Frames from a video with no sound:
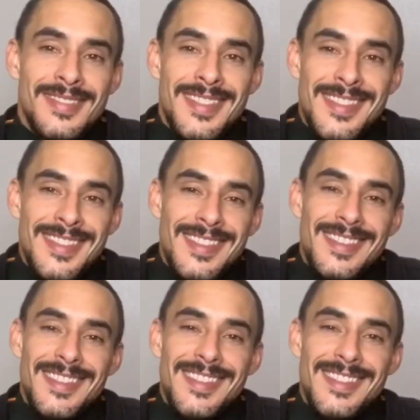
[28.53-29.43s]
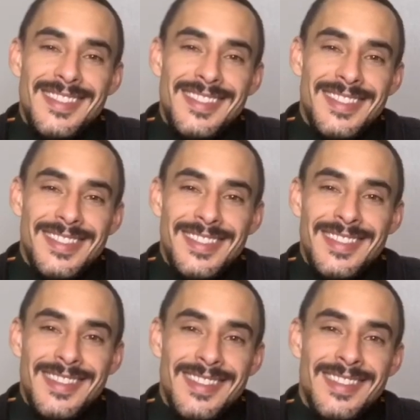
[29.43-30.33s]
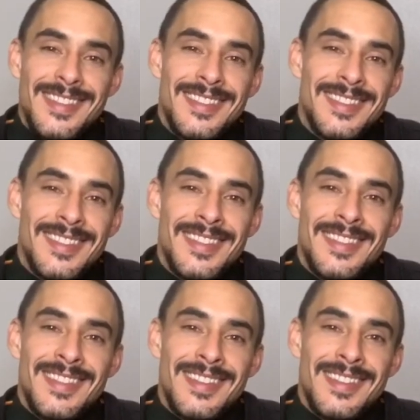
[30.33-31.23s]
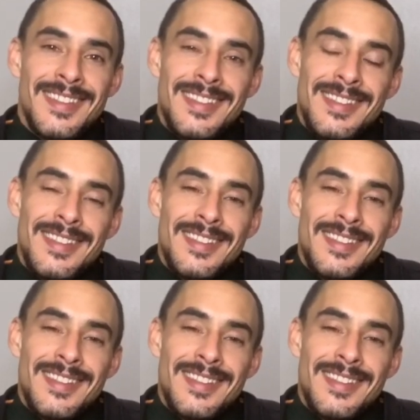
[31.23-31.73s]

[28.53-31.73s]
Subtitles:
No words are spoken by the person on screen.